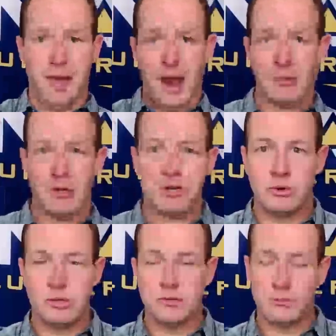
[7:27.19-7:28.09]
How are
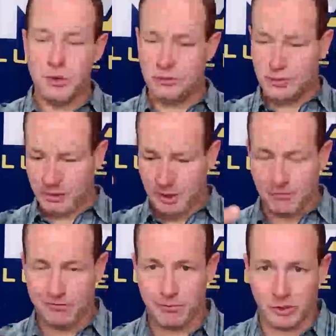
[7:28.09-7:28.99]
you going to move it
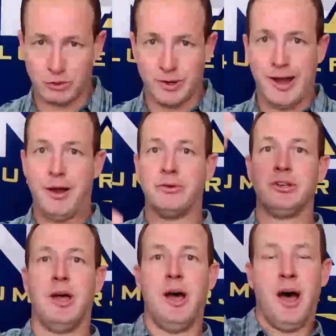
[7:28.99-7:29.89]
from the
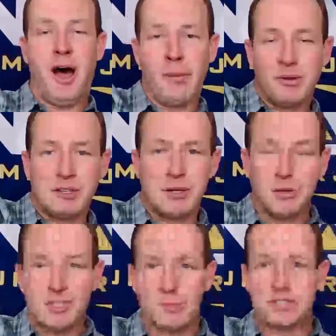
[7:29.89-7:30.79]
ground up
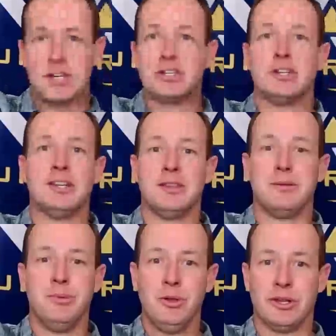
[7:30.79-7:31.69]
into its position in
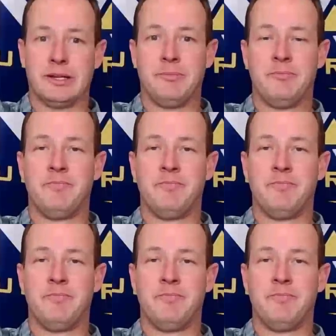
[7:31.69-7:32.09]
the building?